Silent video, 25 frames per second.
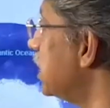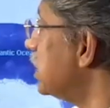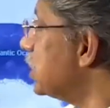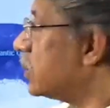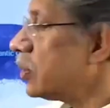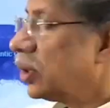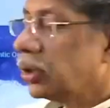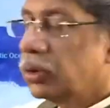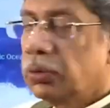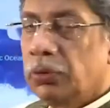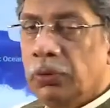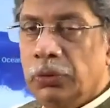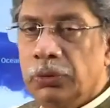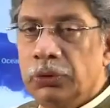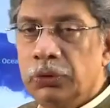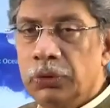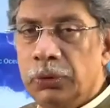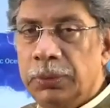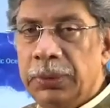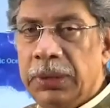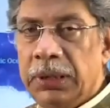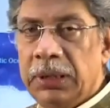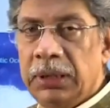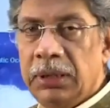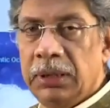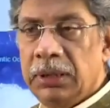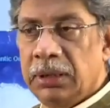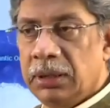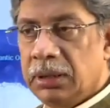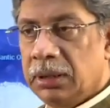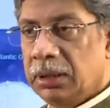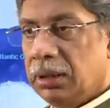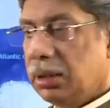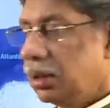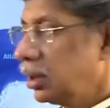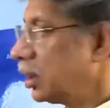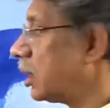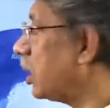is not going to be
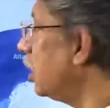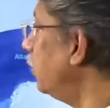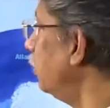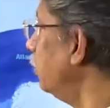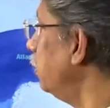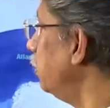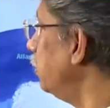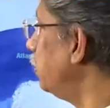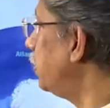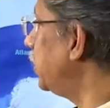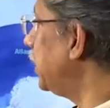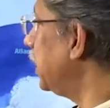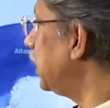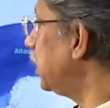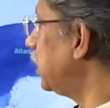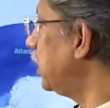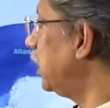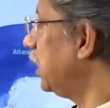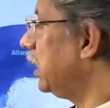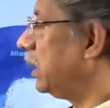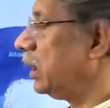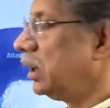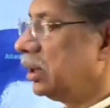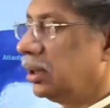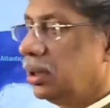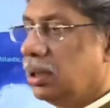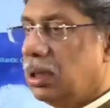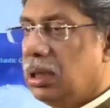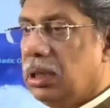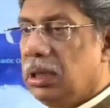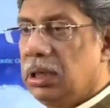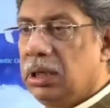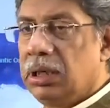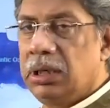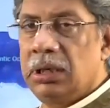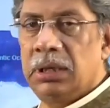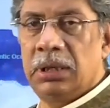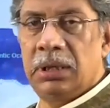completely
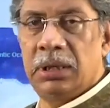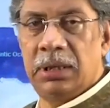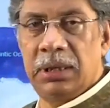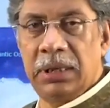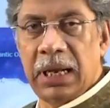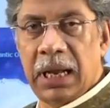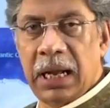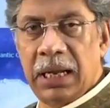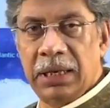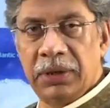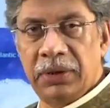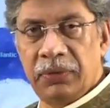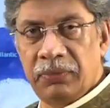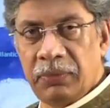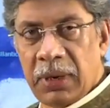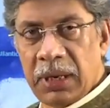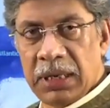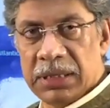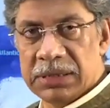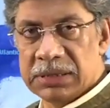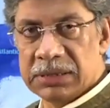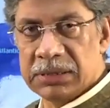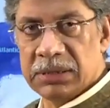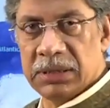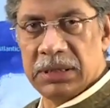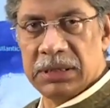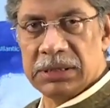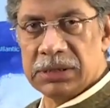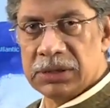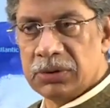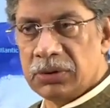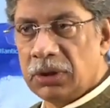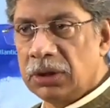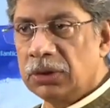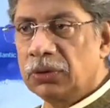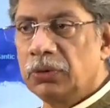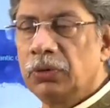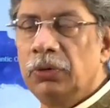a land mass. It's
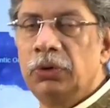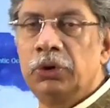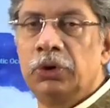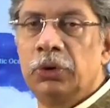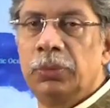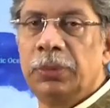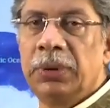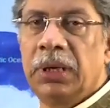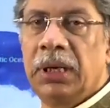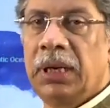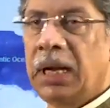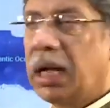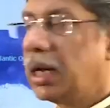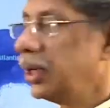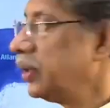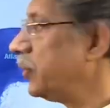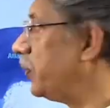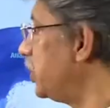not going to be a land